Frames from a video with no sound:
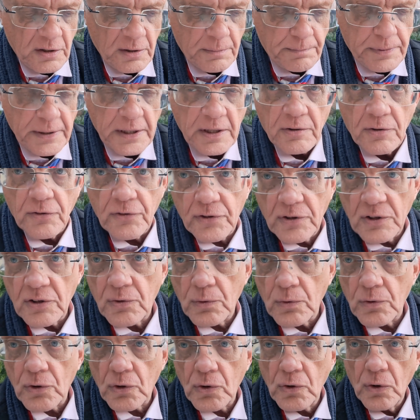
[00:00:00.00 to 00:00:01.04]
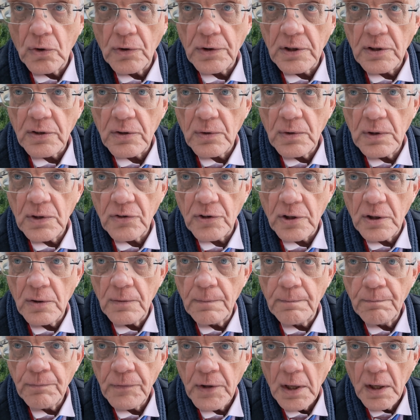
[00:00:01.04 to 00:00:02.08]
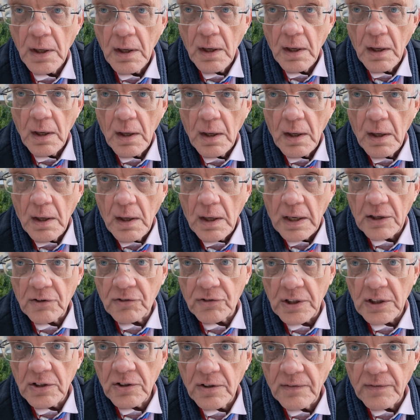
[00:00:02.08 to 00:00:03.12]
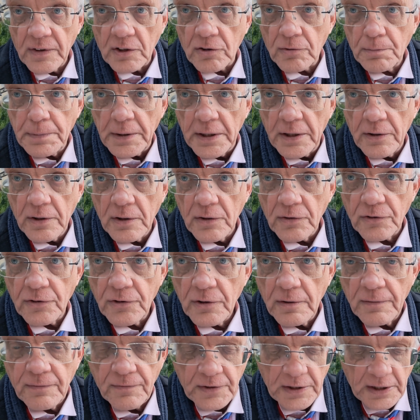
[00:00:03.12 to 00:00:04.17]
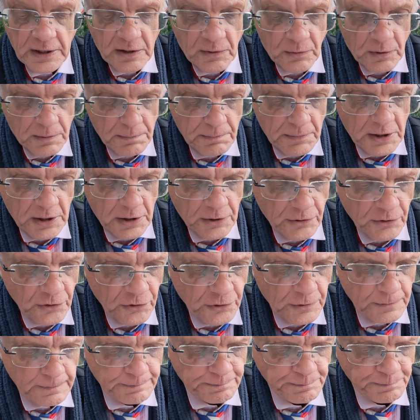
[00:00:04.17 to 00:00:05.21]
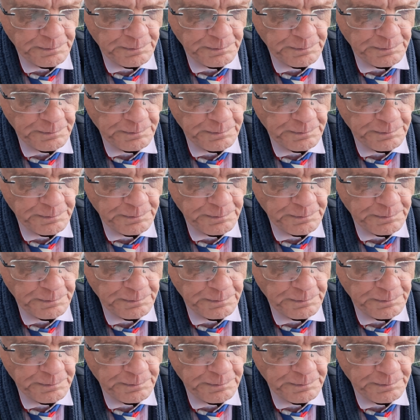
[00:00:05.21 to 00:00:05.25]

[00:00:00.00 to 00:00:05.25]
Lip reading: appearance, this was according to his own extensive experience of dealing with murders,